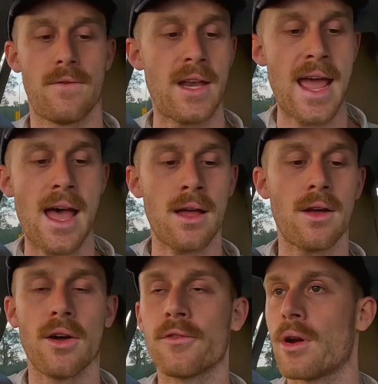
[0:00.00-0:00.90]
For
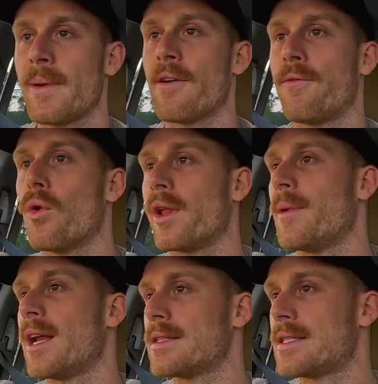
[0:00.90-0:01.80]
now, I've got about 40
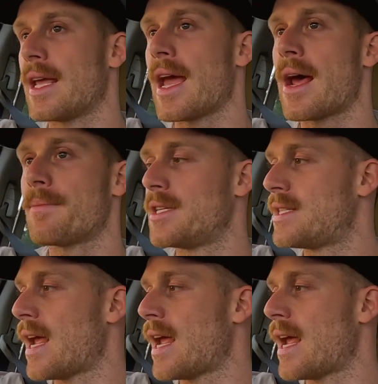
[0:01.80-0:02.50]
minutes to get up to